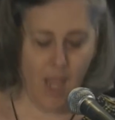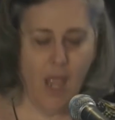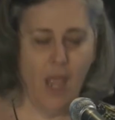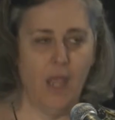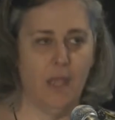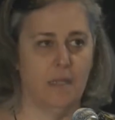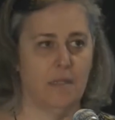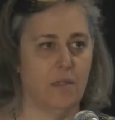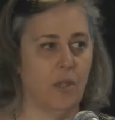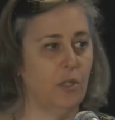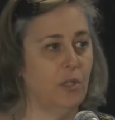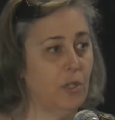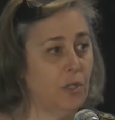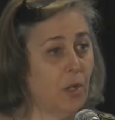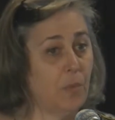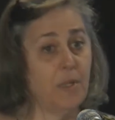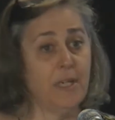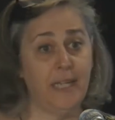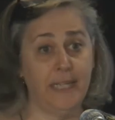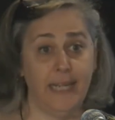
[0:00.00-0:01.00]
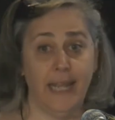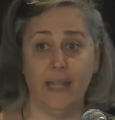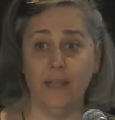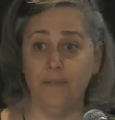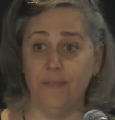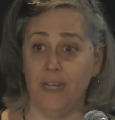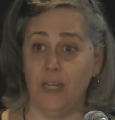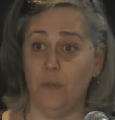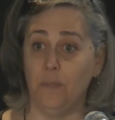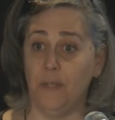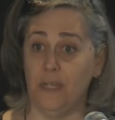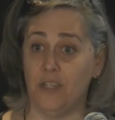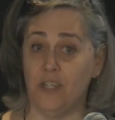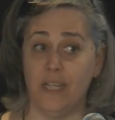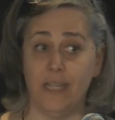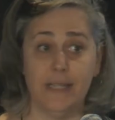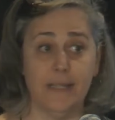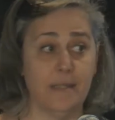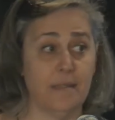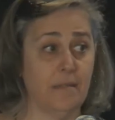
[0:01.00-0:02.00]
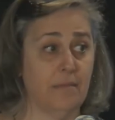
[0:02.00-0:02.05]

So you know what an elevator pitch is?